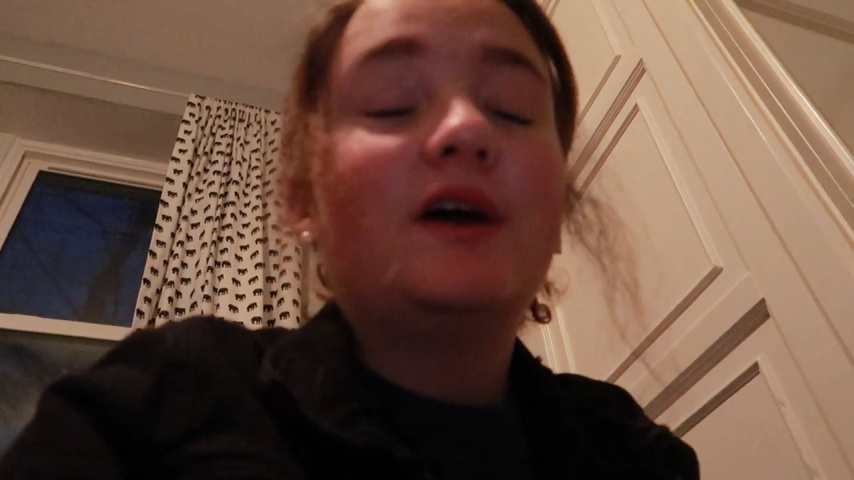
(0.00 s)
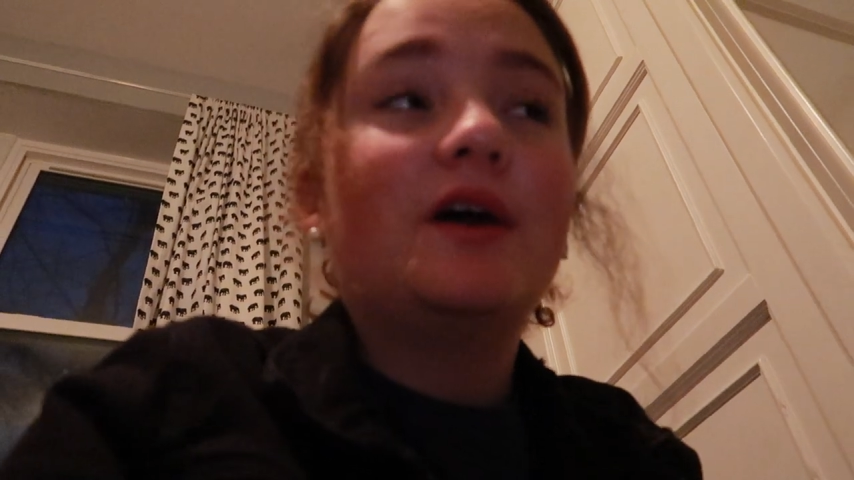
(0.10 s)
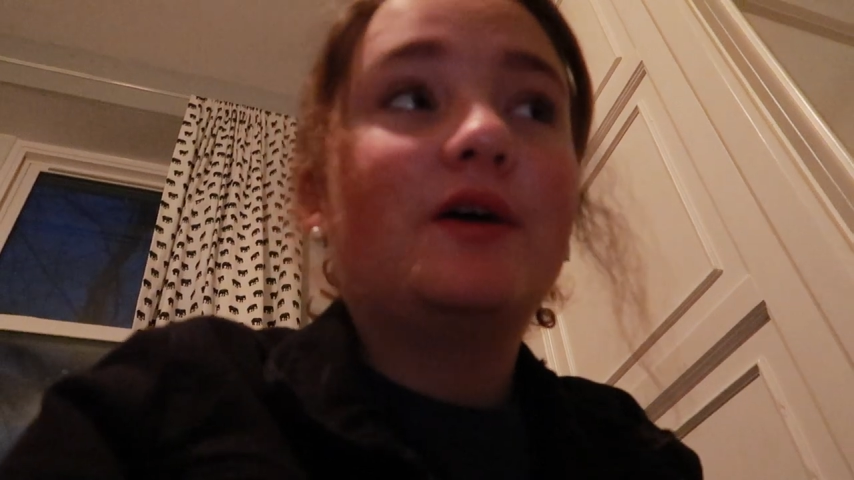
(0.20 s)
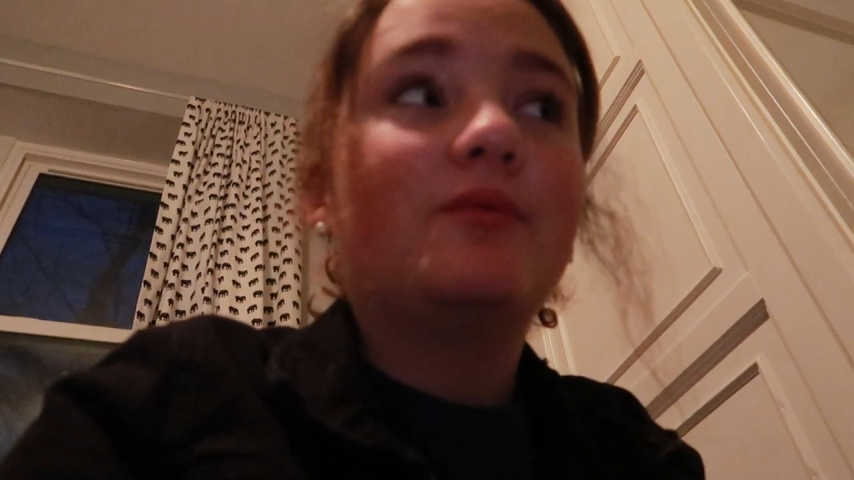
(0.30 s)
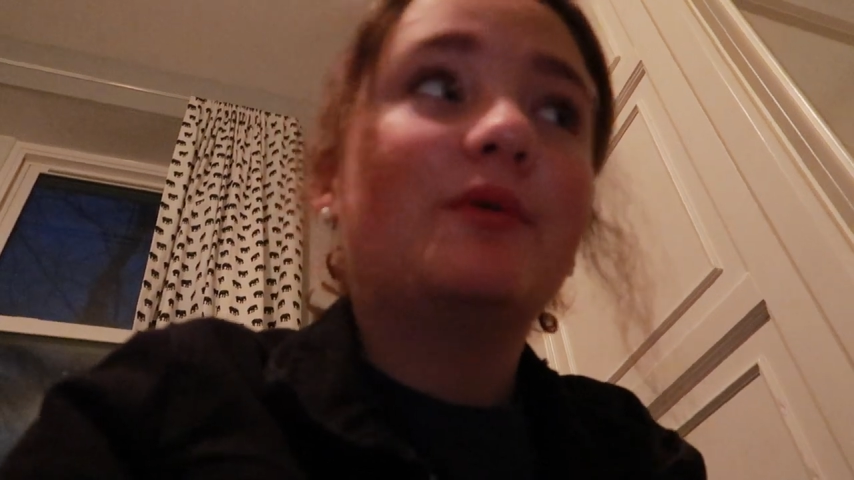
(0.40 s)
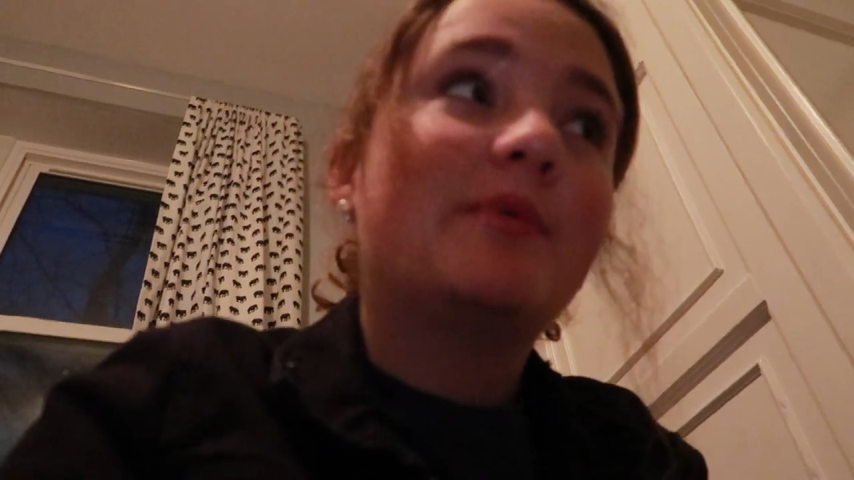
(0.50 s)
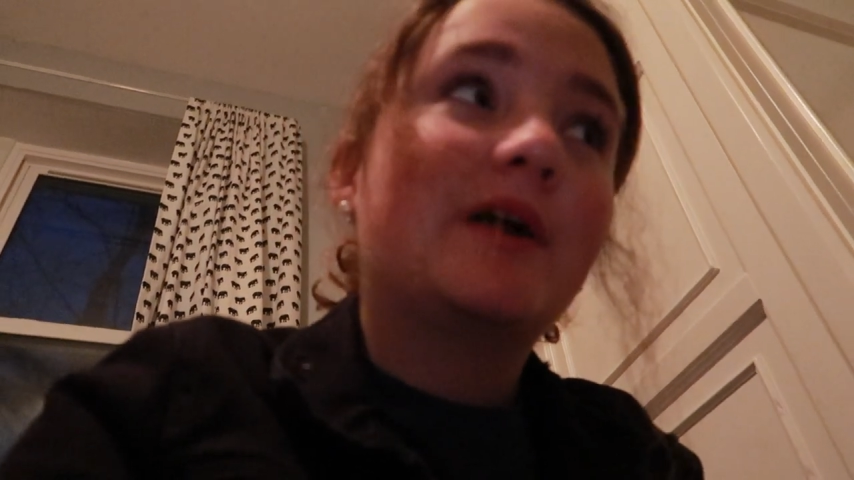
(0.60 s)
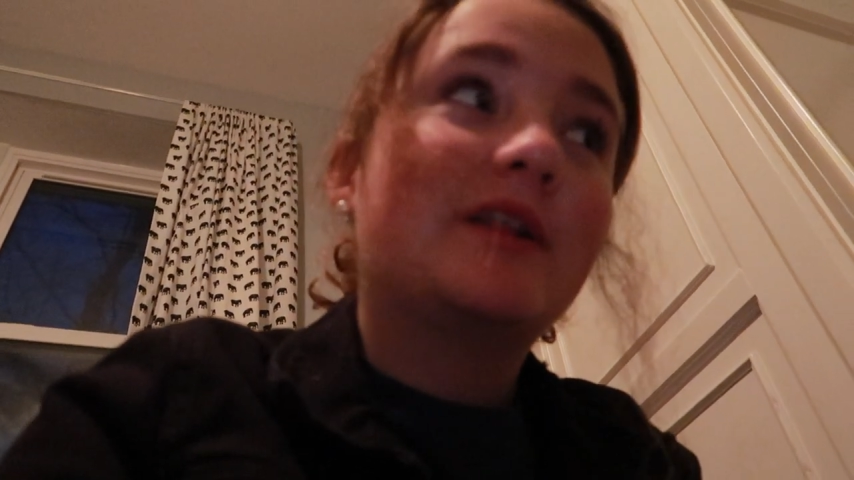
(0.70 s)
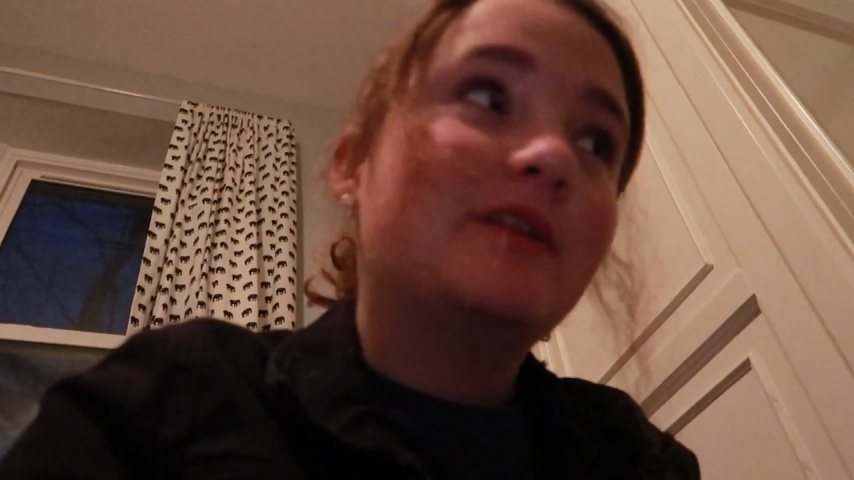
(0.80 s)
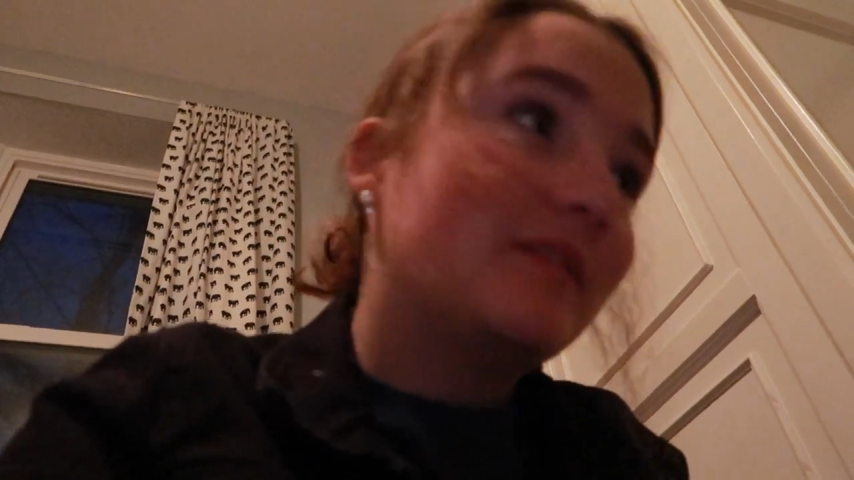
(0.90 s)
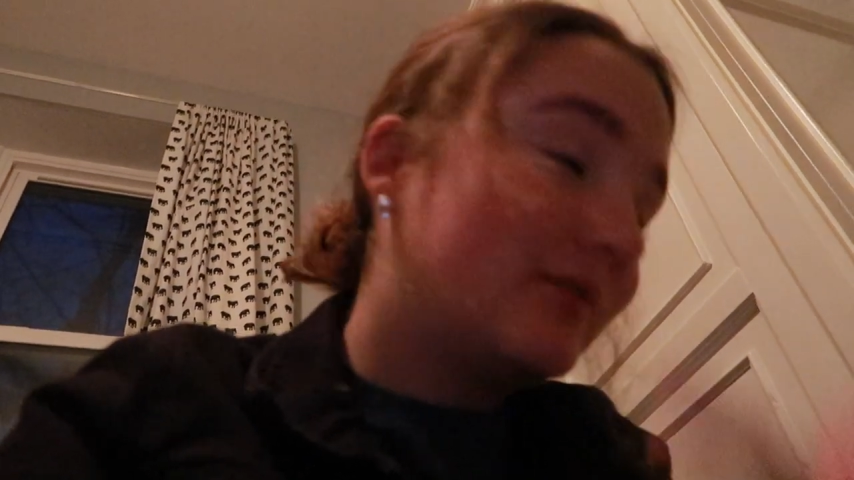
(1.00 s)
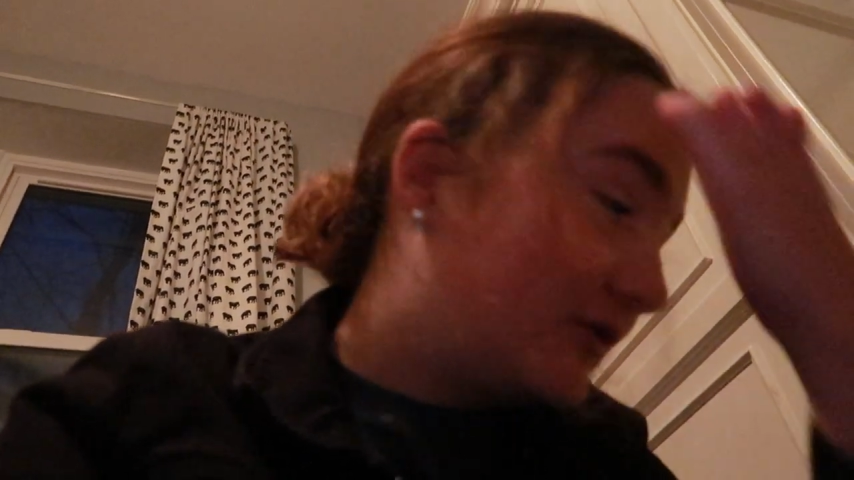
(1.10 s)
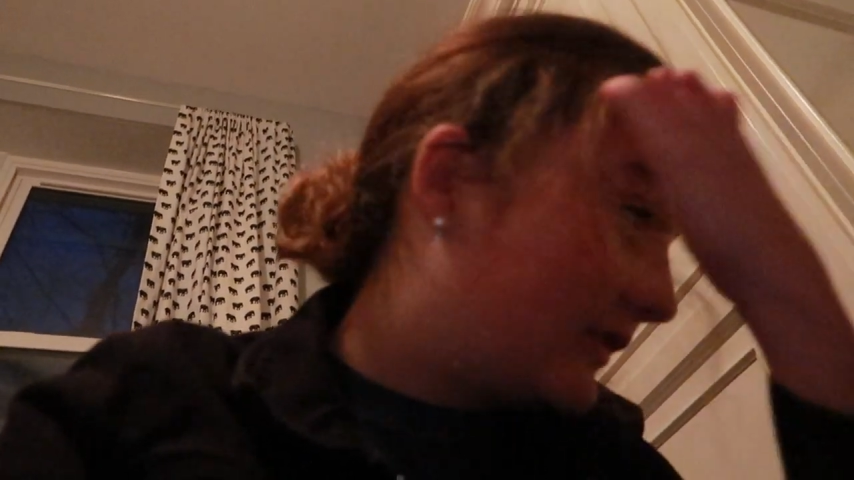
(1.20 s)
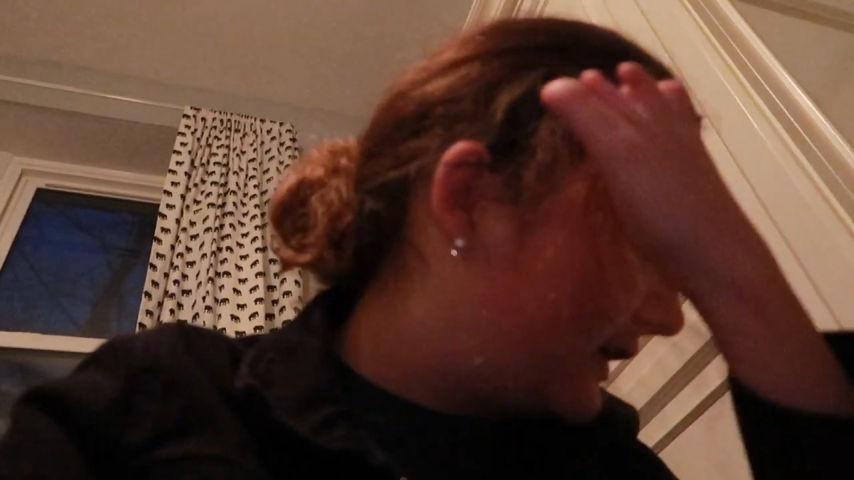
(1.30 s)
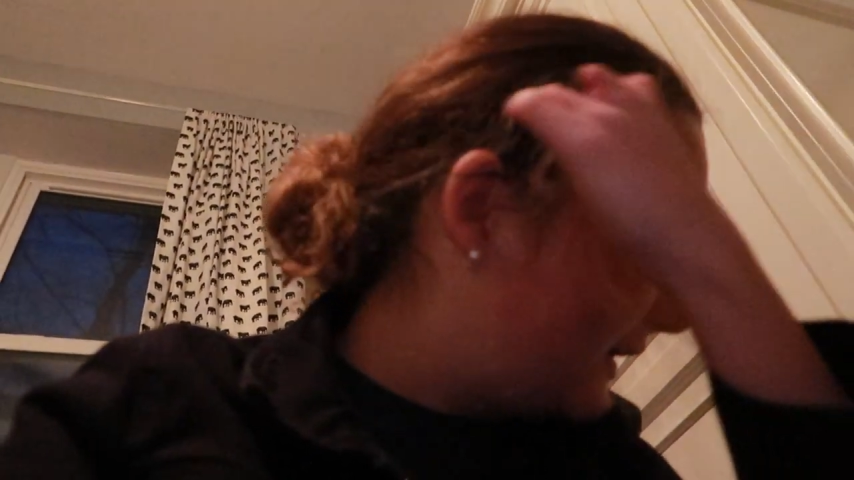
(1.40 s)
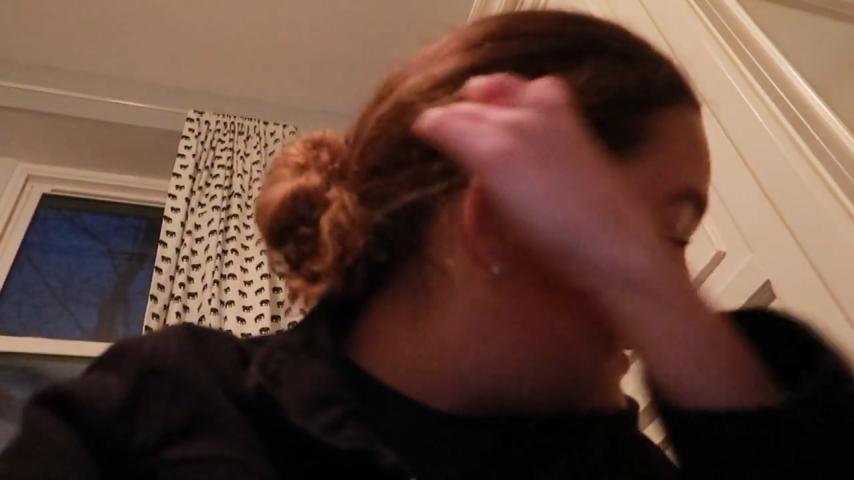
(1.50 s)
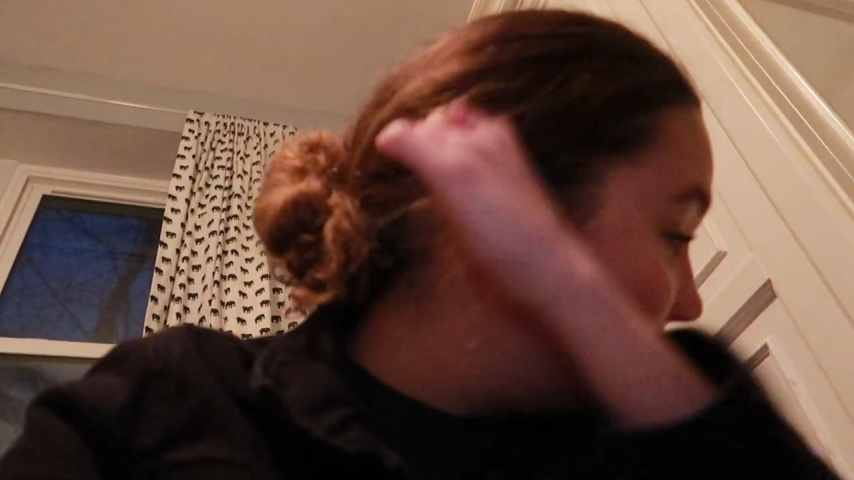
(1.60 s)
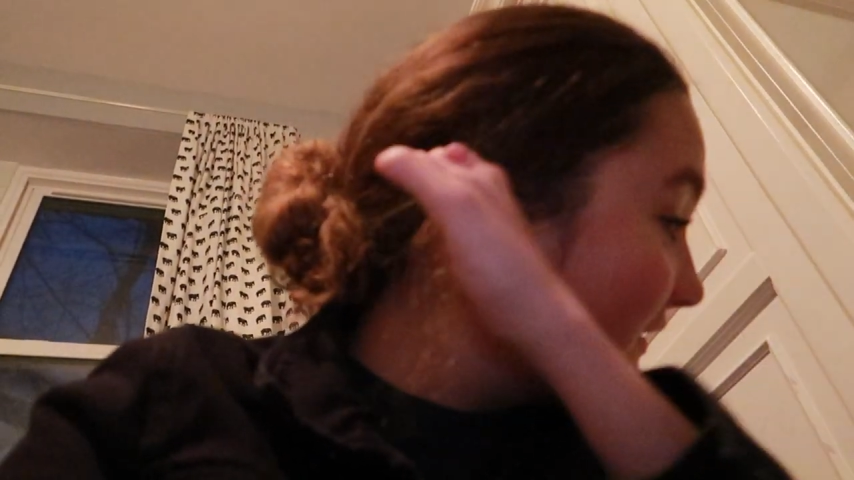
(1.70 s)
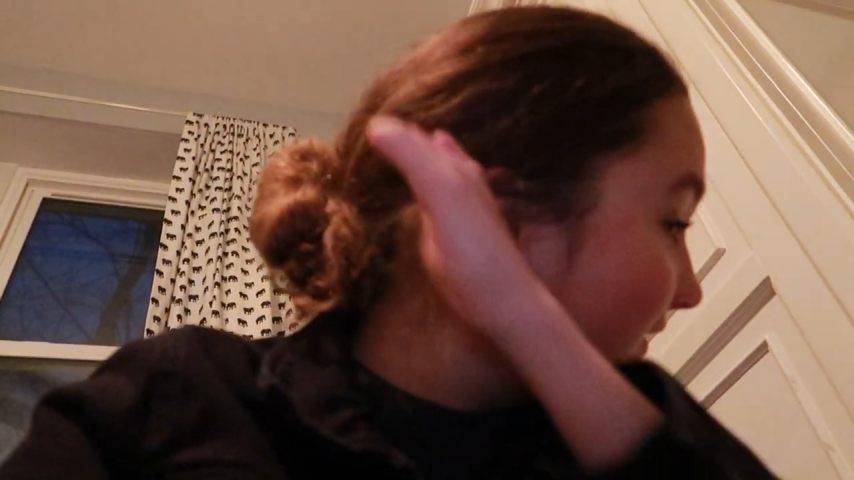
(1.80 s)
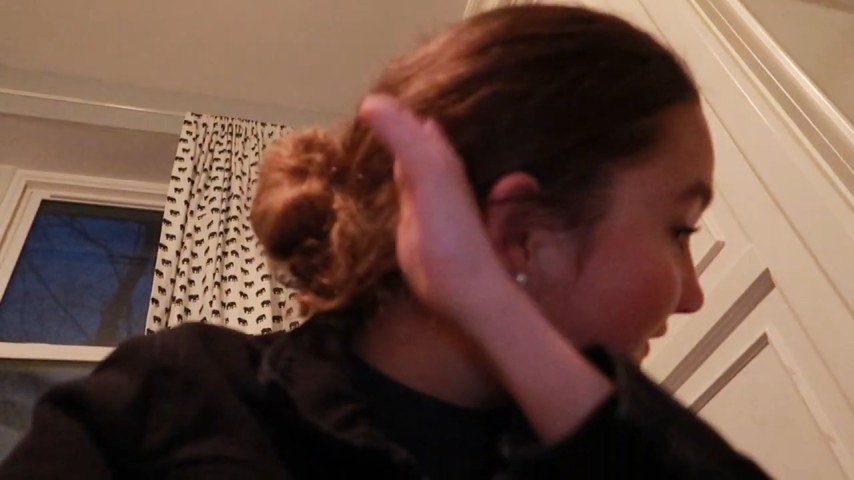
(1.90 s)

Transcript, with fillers: and we're practicing for that.